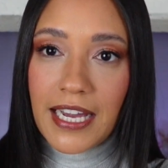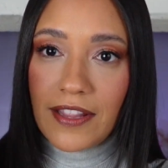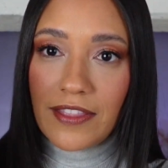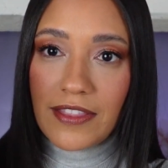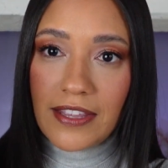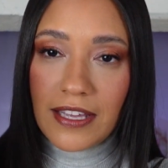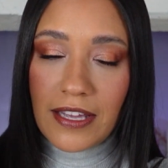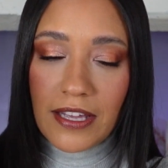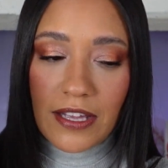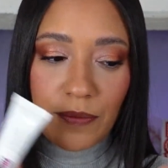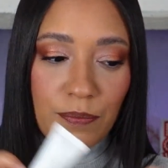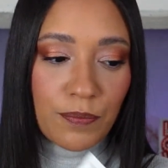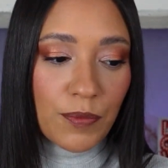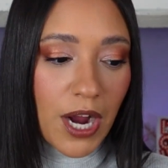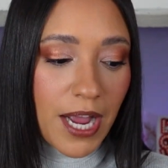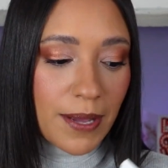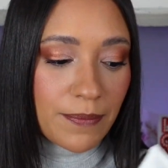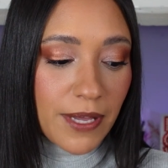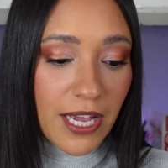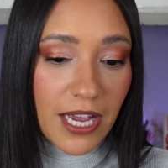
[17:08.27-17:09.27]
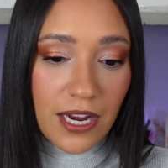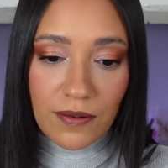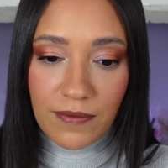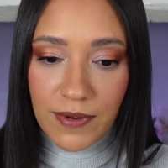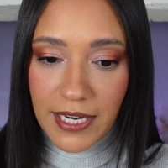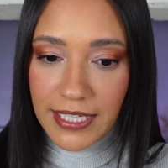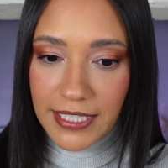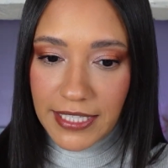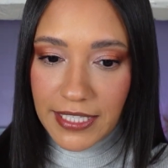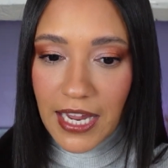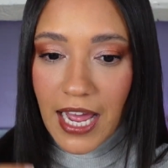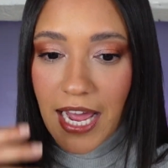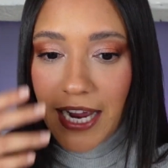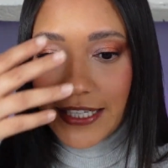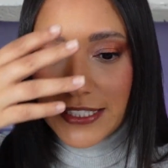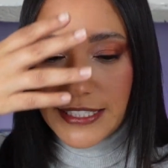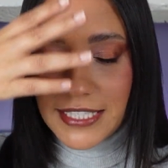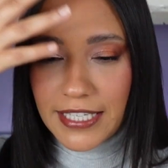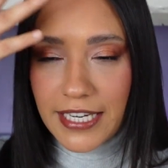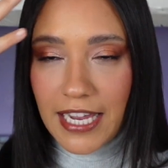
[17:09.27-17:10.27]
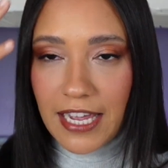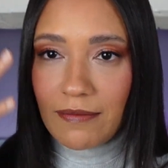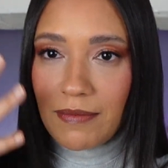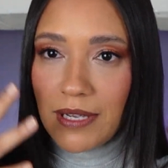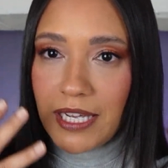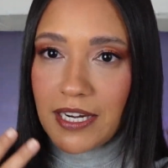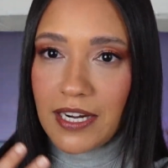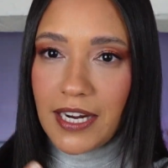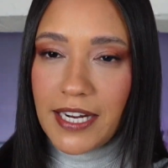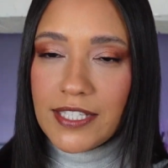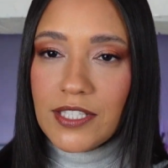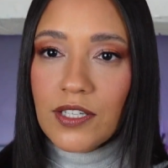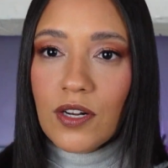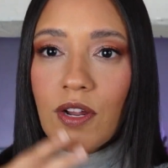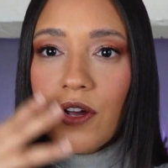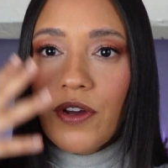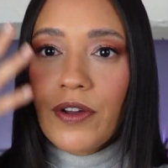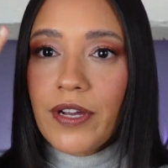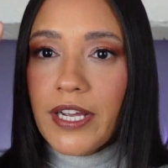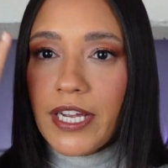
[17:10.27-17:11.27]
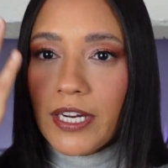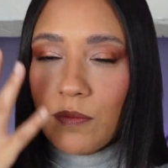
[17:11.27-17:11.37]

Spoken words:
The primer I really liked. It gave me a nice glow.